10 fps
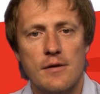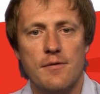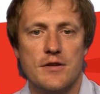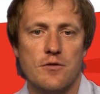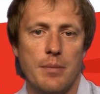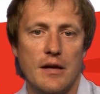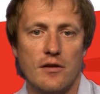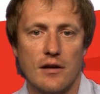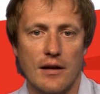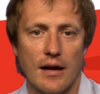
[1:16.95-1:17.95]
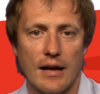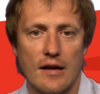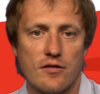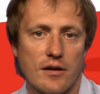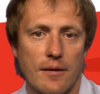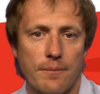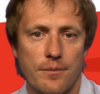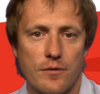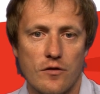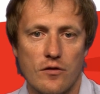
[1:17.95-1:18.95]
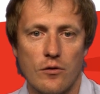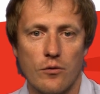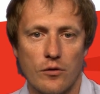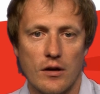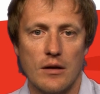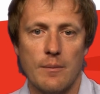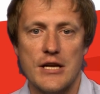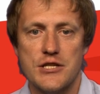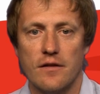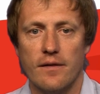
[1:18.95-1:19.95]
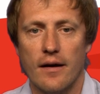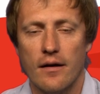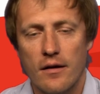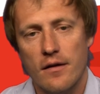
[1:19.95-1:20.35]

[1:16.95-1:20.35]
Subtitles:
which is basically Alaska. So you can imagine the